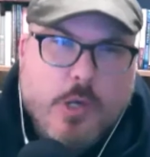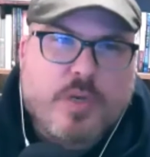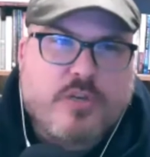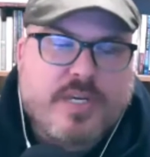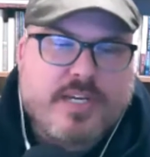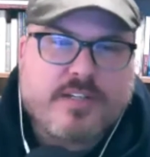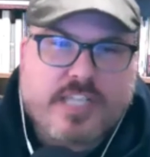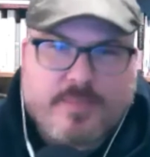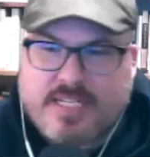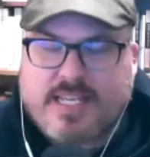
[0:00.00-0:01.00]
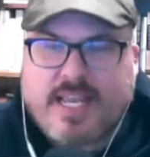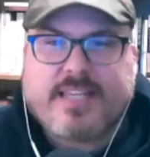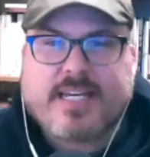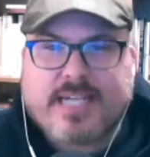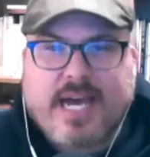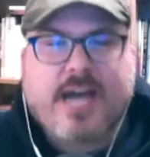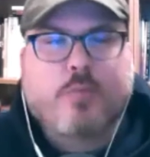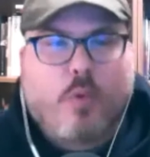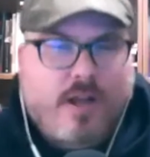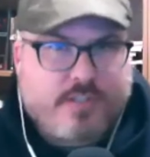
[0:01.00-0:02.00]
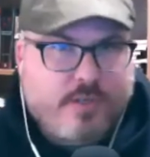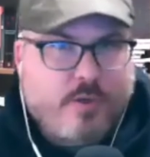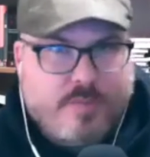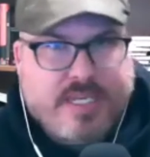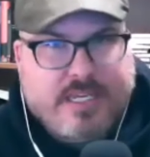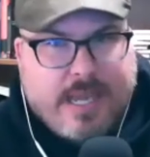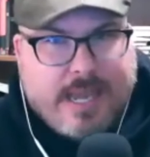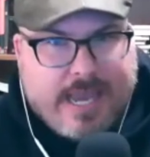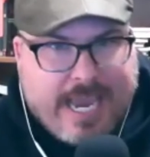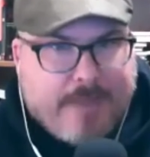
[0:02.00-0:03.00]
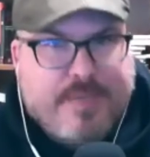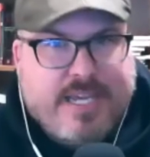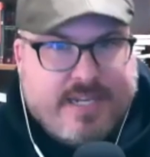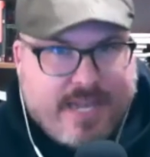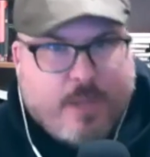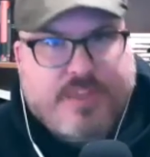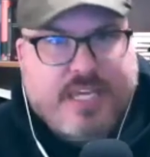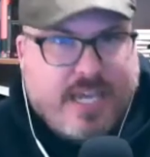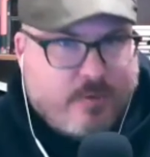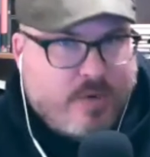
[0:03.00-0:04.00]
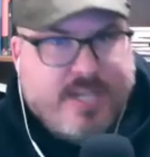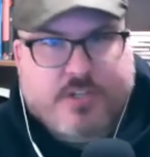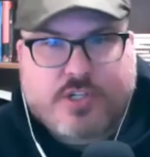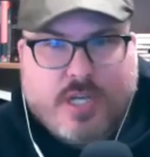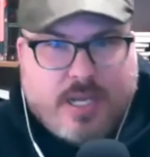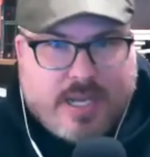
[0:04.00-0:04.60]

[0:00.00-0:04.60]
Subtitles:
when you hear somebody saying that God wants you to be happy and healthy and rich